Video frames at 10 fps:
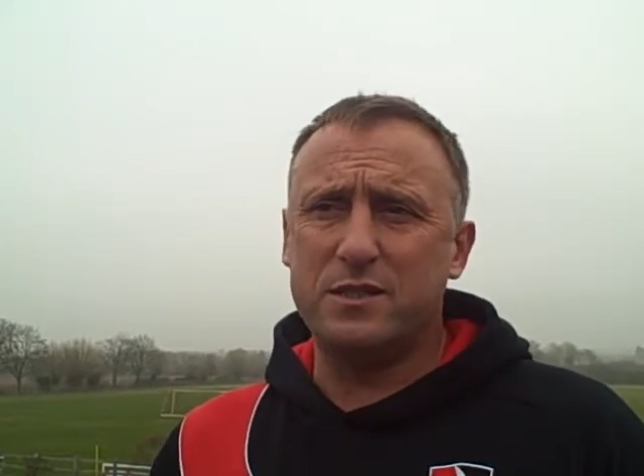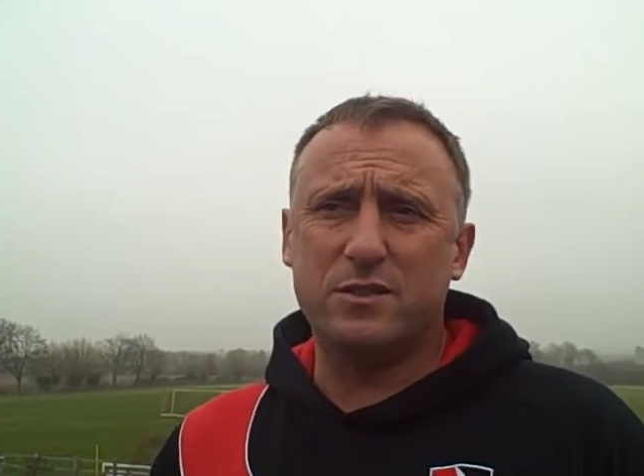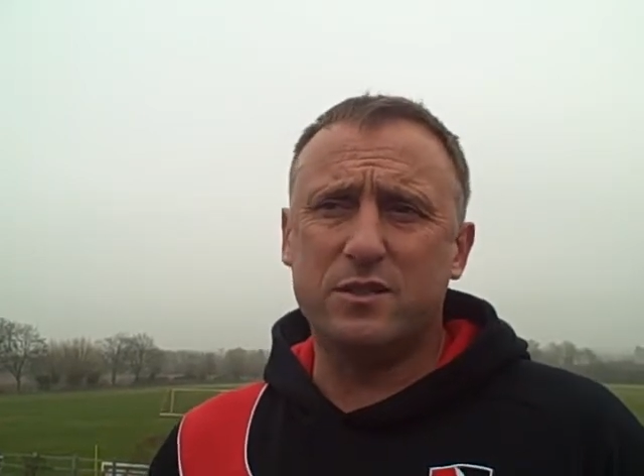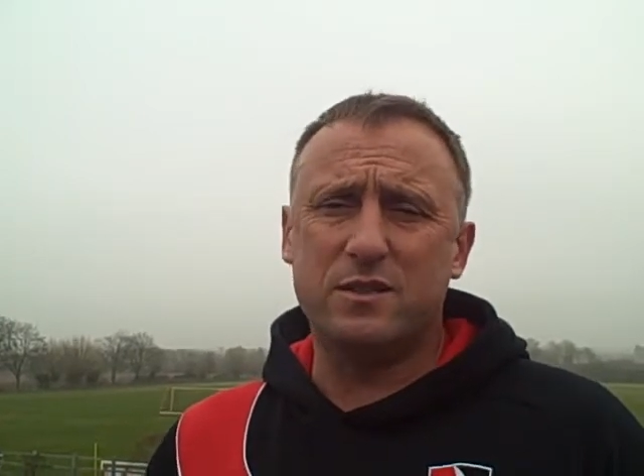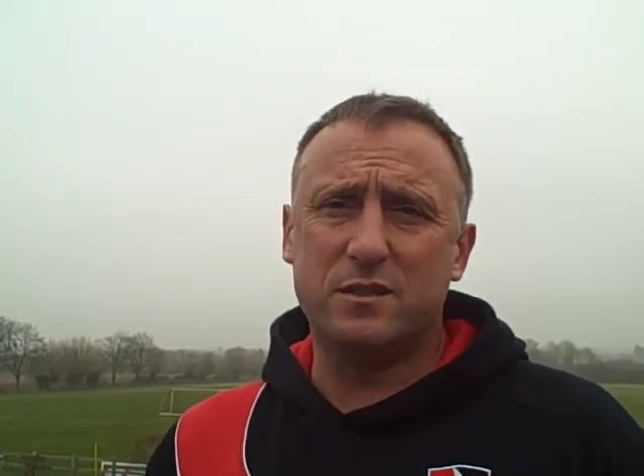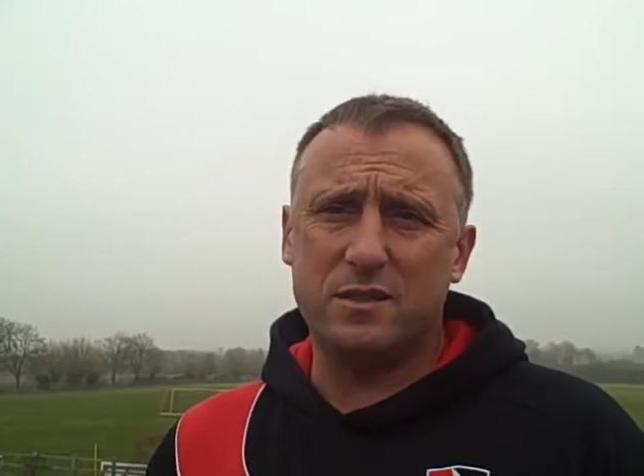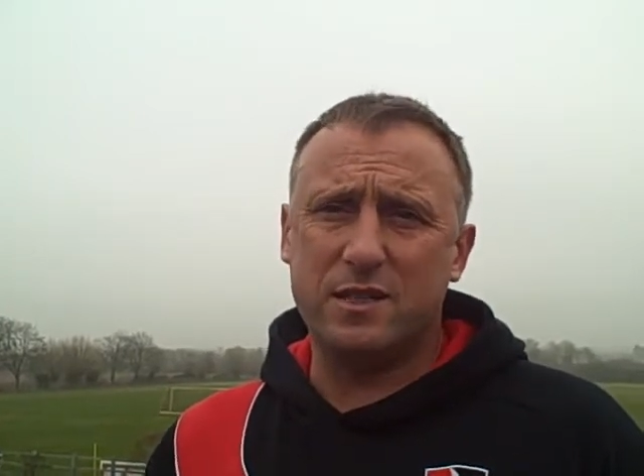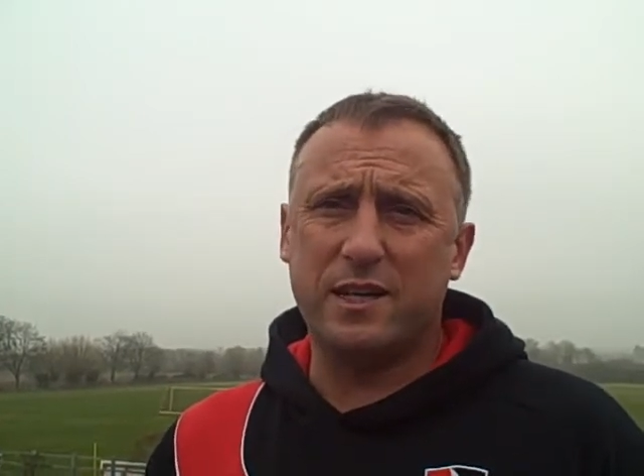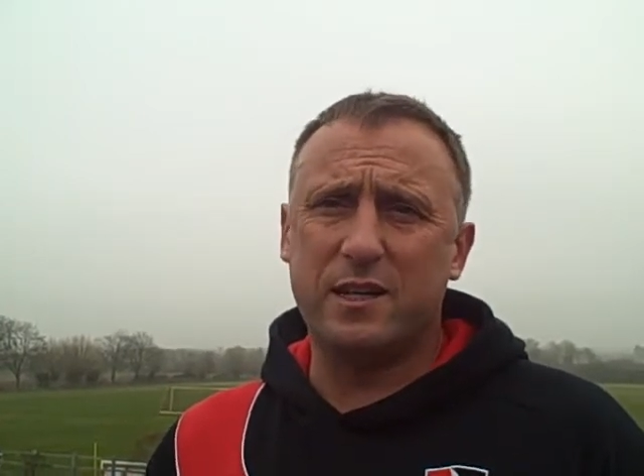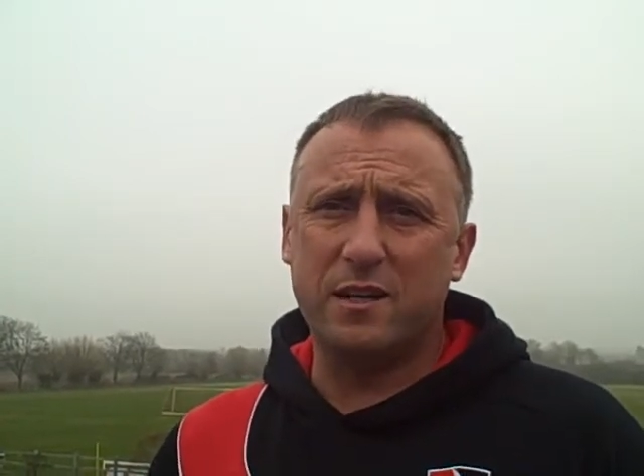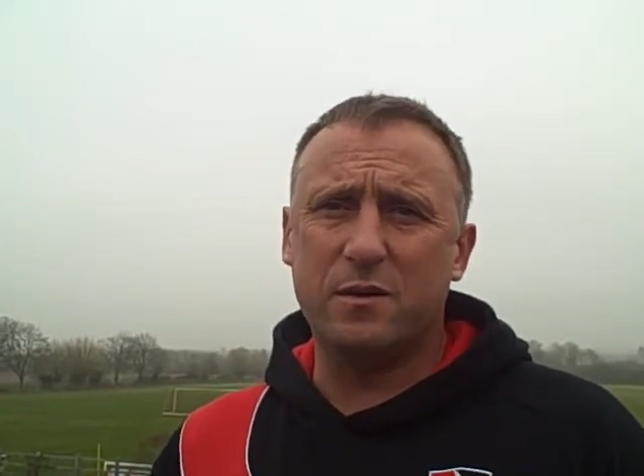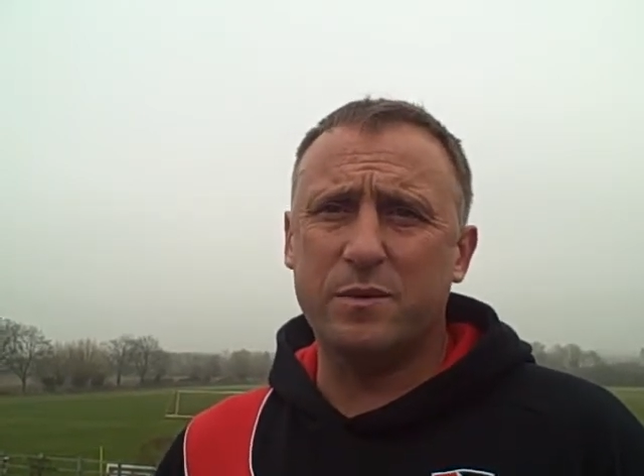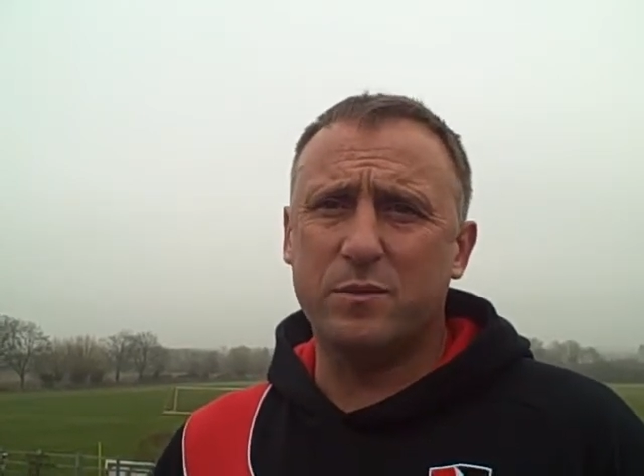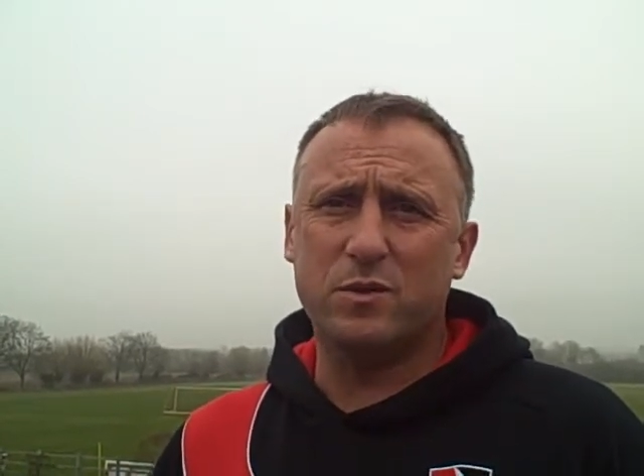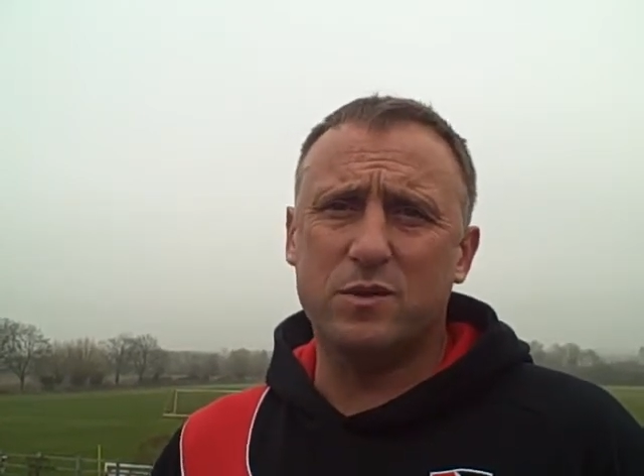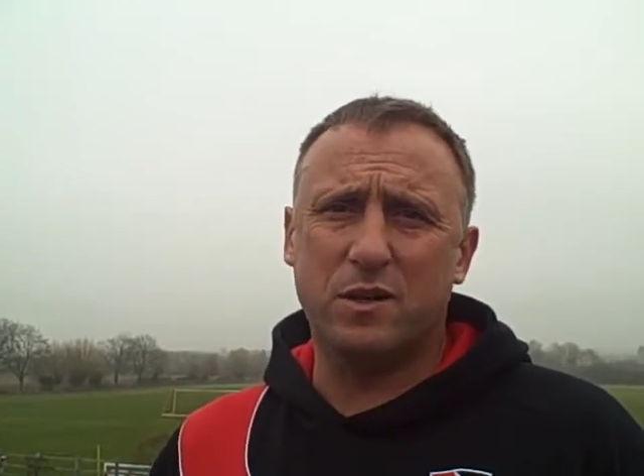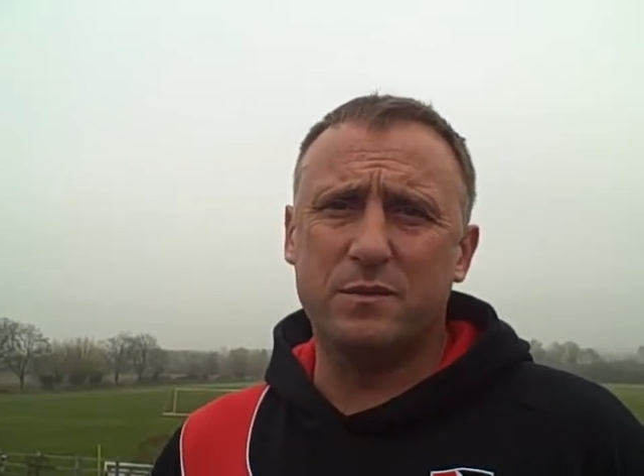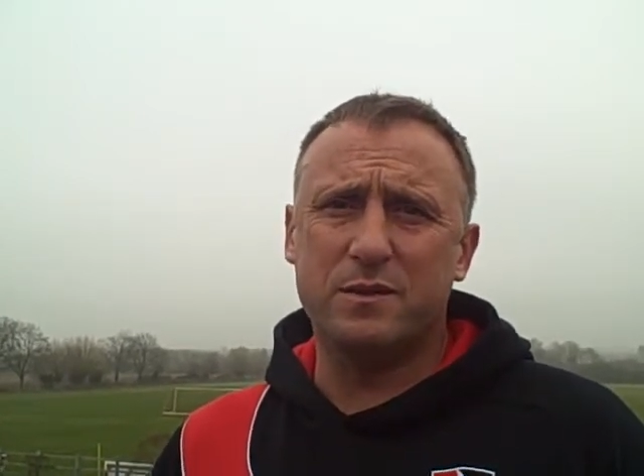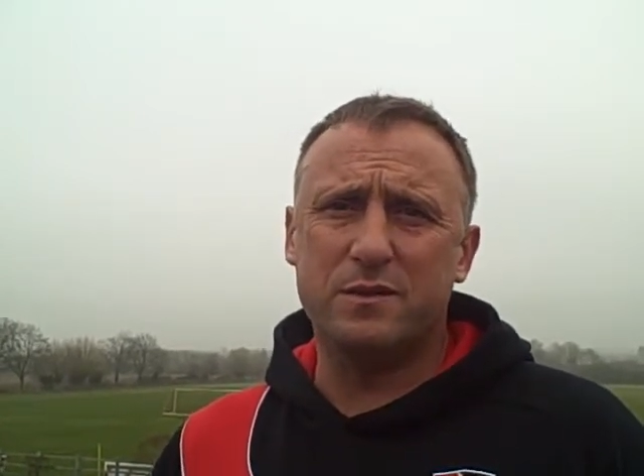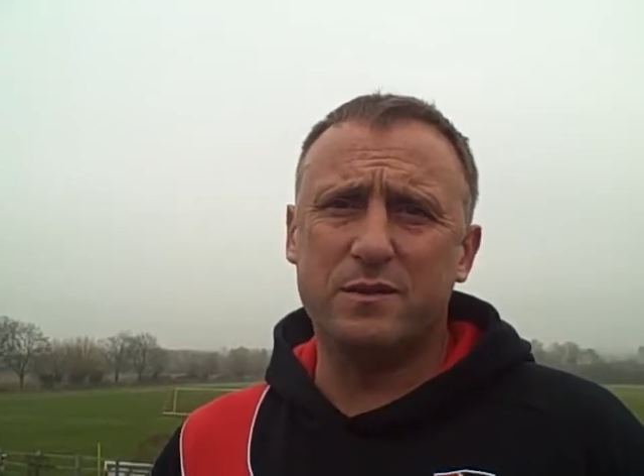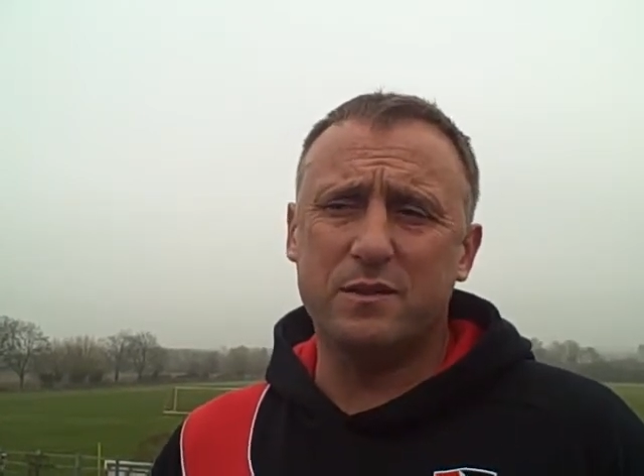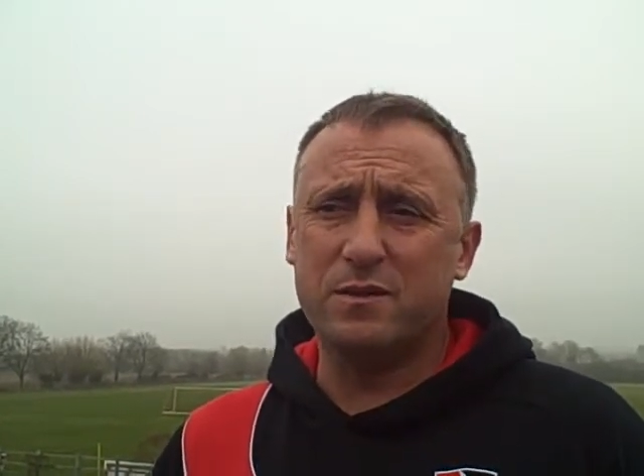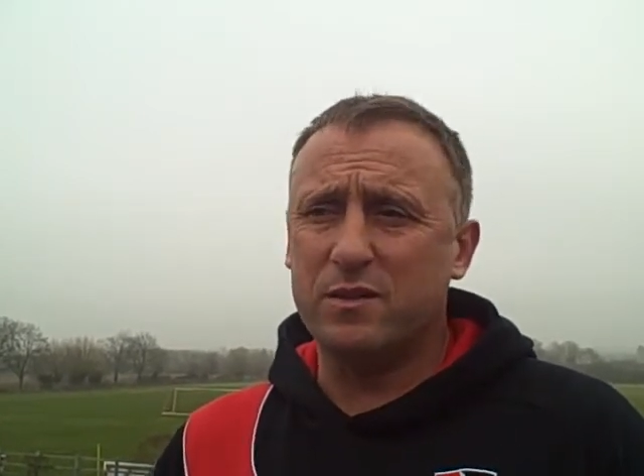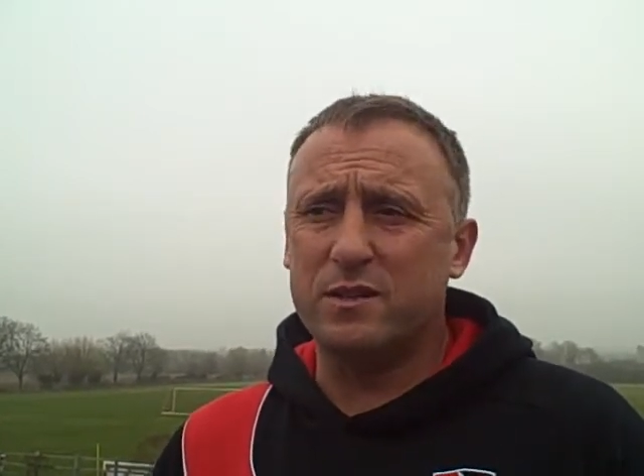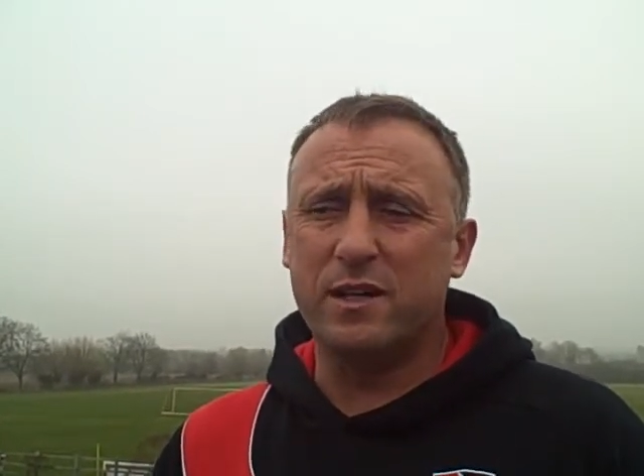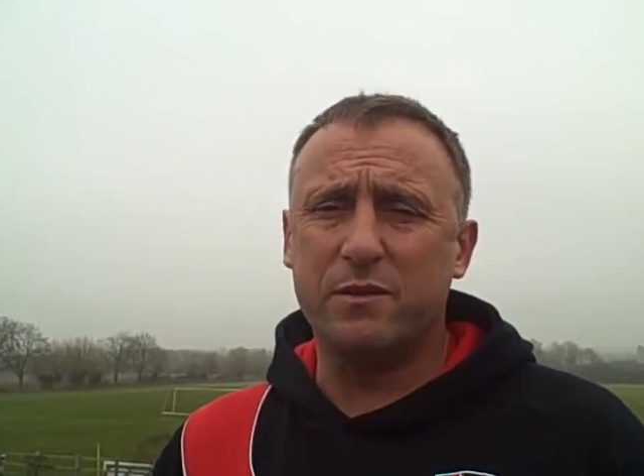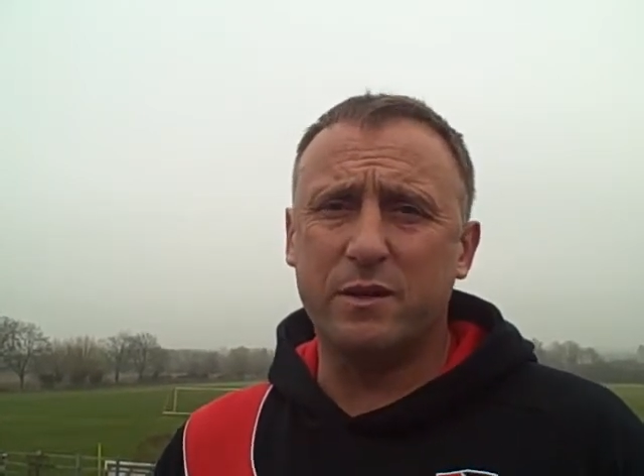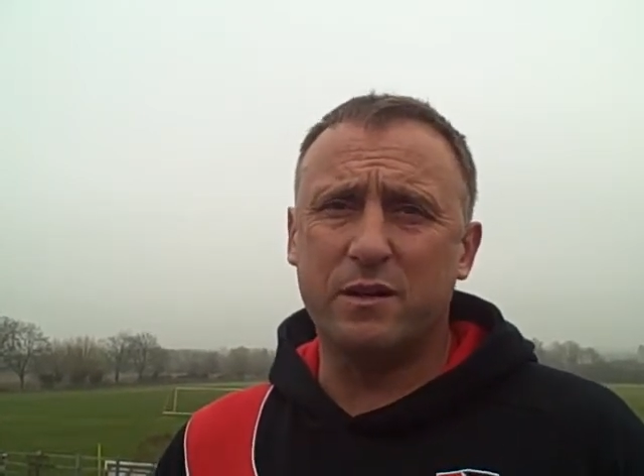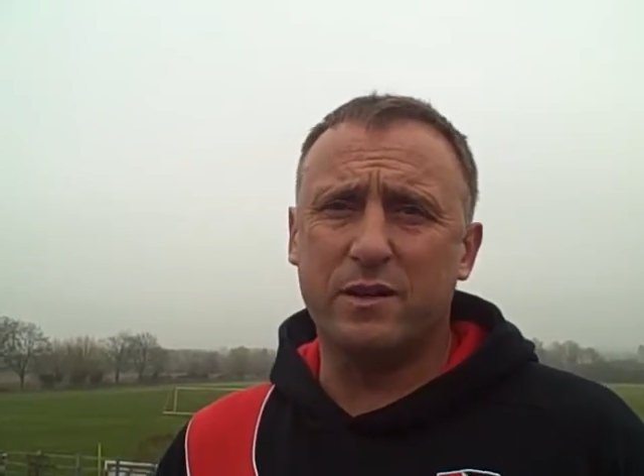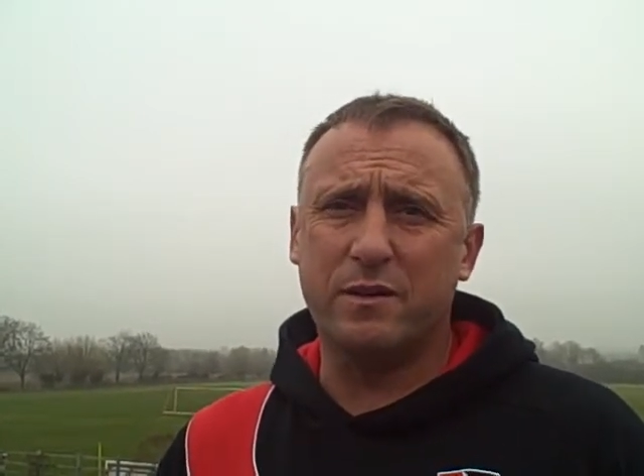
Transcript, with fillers: It's just taking a little bit more time than, than ideally we'd like.